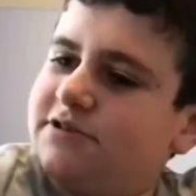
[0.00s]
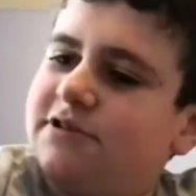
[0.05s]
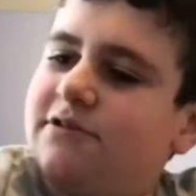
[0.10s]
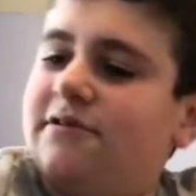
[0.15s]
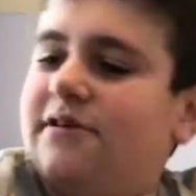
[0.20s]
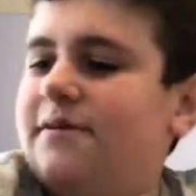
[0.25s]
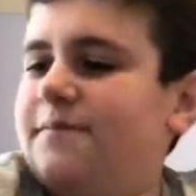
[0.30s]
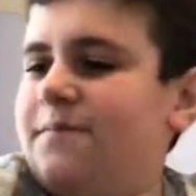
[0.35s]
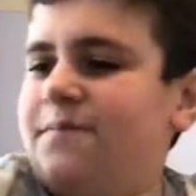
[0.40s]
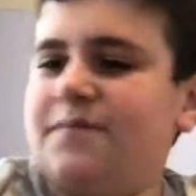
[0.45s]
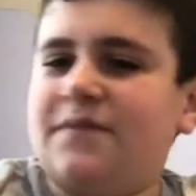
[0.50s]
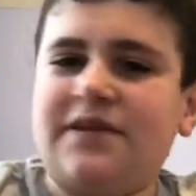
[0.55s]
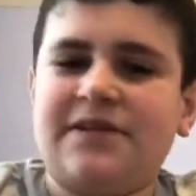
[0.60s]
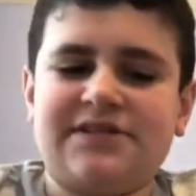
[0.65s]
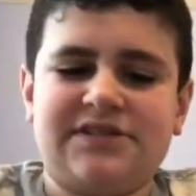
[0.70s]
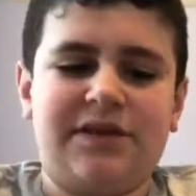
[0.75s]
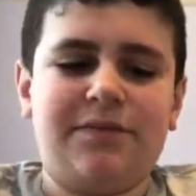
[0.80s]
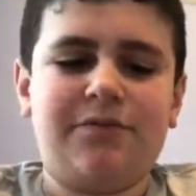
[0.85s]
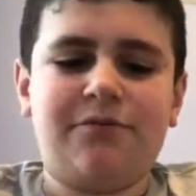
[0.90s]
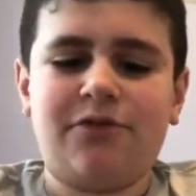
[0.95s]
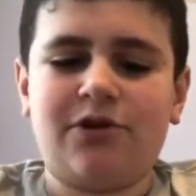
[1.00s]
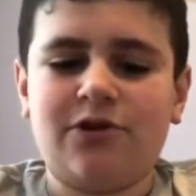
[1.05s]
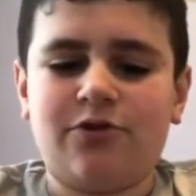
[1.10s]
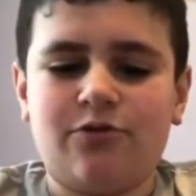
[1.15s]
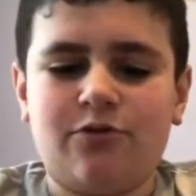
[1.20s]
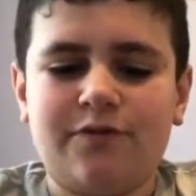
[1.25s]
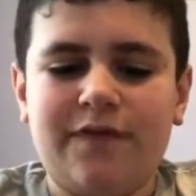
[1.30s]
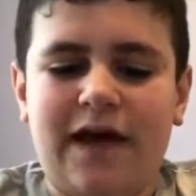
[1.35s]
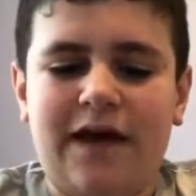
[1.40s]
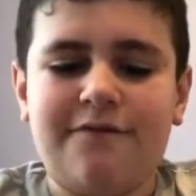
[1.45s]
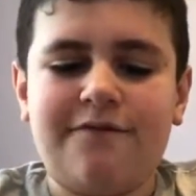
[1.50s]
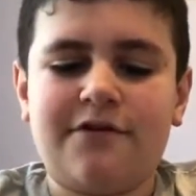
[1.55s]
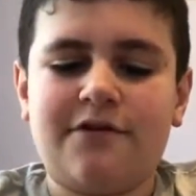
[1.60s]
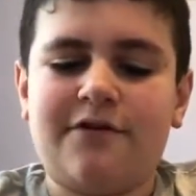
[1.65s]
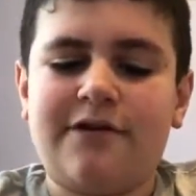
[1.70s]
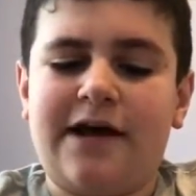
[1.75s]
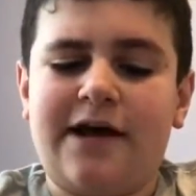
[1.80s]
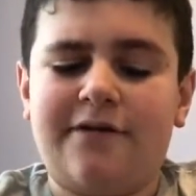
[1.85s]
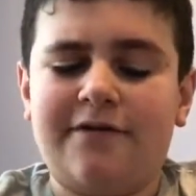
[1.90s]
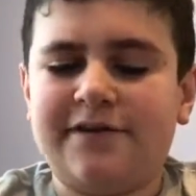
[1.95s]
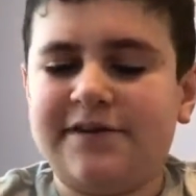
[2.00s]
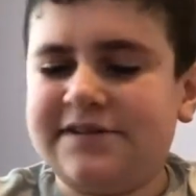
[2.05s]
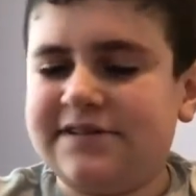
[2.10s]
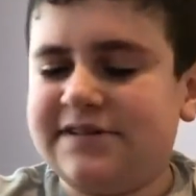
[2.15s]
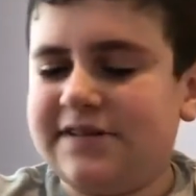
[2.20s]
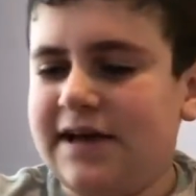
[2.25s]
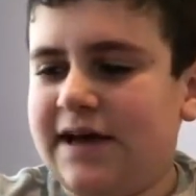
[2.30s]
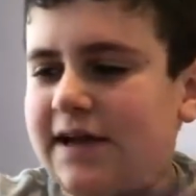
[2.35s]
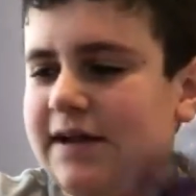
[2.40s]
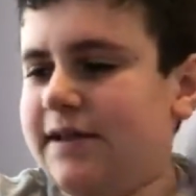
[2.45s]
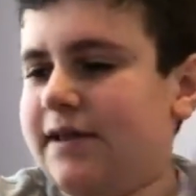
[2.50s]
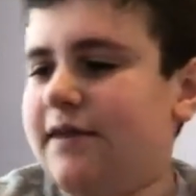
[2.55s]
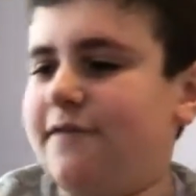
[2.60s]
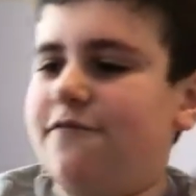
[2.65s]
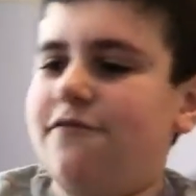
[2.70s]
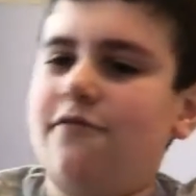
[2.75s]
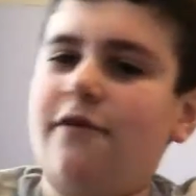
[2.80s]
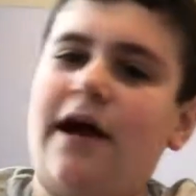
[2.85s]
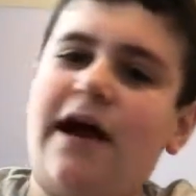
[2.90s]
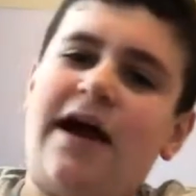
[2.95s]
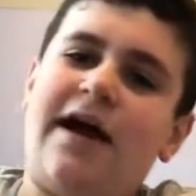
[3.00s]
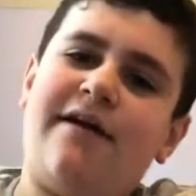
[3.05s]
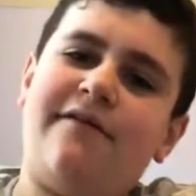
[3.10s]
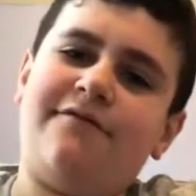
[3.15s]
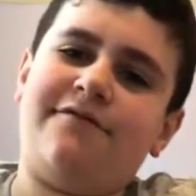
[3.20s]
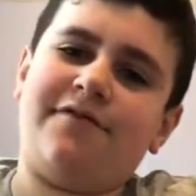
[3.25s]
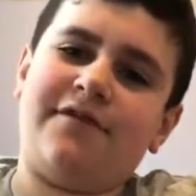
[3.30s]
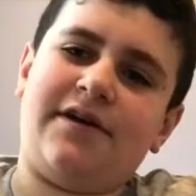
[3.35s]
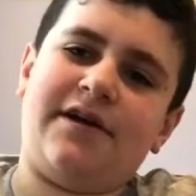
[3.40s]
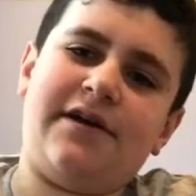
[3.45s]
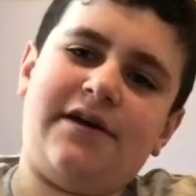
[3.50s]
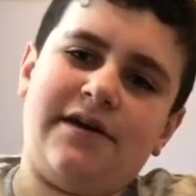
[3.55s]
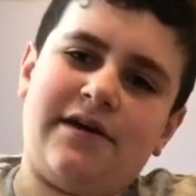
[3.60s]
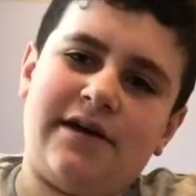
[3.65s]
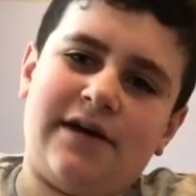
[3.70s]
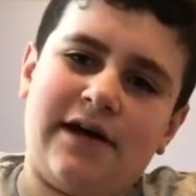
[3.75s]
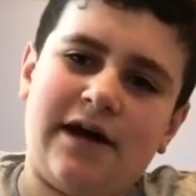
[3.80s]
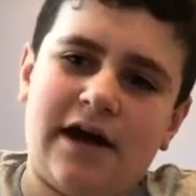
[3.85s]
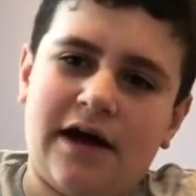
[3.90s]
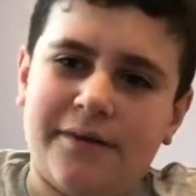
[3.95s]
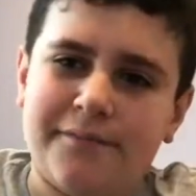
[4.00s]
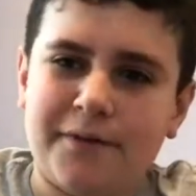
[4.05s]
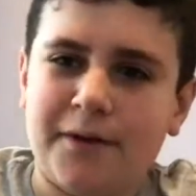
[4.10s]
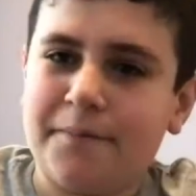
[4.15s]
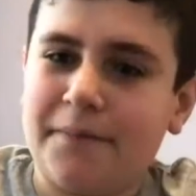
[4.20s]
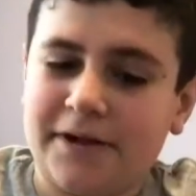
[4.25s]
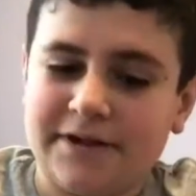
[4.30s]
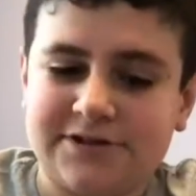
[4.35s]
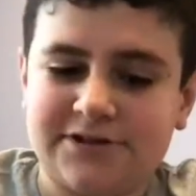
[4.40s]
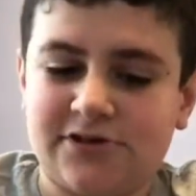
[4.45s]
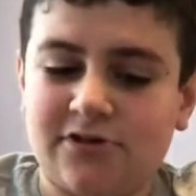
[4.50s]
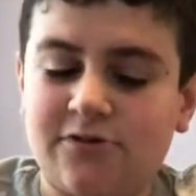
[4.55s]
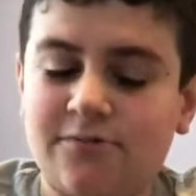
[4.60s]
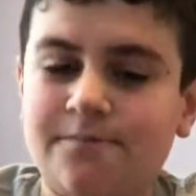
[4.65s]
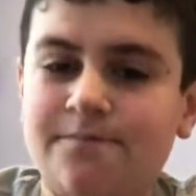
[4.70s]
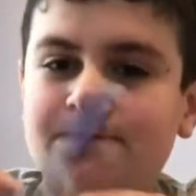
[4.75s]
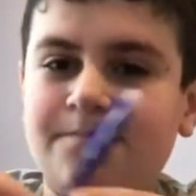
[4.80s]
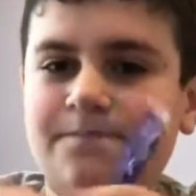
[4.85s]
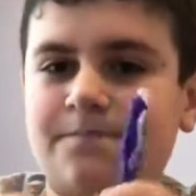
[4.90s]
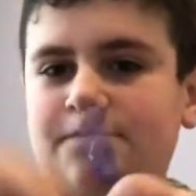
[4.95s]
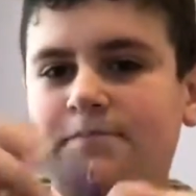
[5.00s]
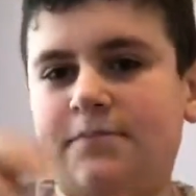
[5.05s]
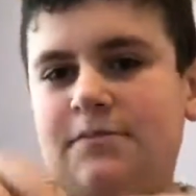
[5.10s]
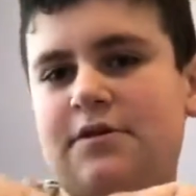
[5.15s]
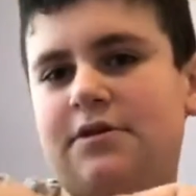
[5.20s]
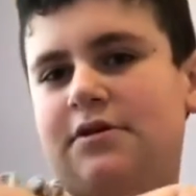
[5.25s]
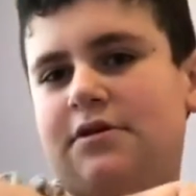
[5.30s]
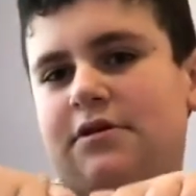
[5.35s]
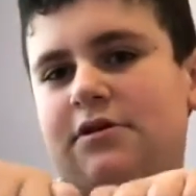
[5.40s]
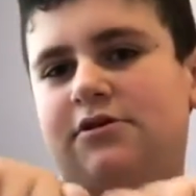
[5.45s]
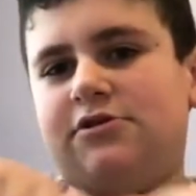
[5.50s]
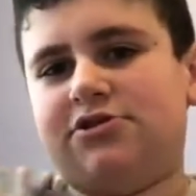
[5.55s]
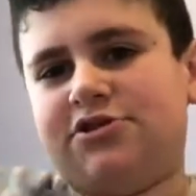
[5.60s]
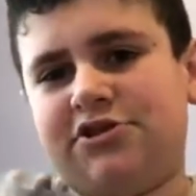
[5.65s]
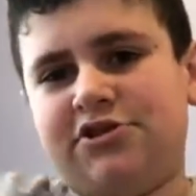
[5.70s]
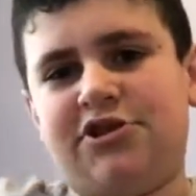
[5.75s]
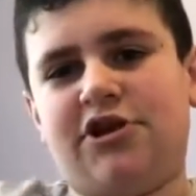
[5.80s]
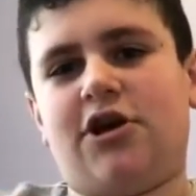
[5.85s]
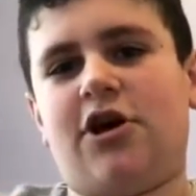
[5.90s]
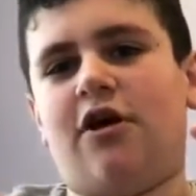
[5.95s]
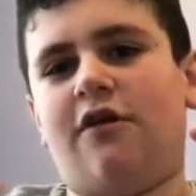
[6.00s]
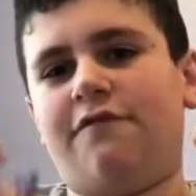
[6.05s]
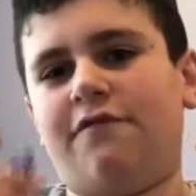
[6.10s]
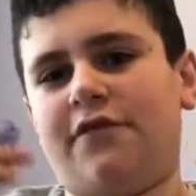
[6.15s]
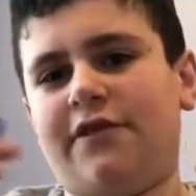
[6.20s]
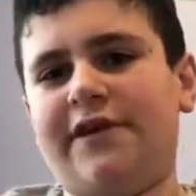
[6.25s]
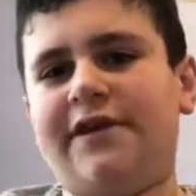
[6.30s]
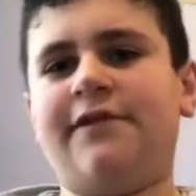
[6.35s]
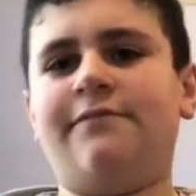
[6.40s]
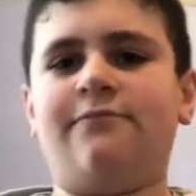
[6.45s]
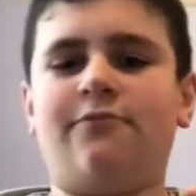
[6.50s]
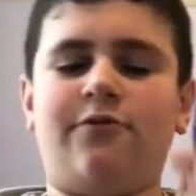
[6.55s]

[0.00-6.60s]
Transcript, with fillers: So um, something really cool that I figured out is that if you have um, pencil, so you take off the lid.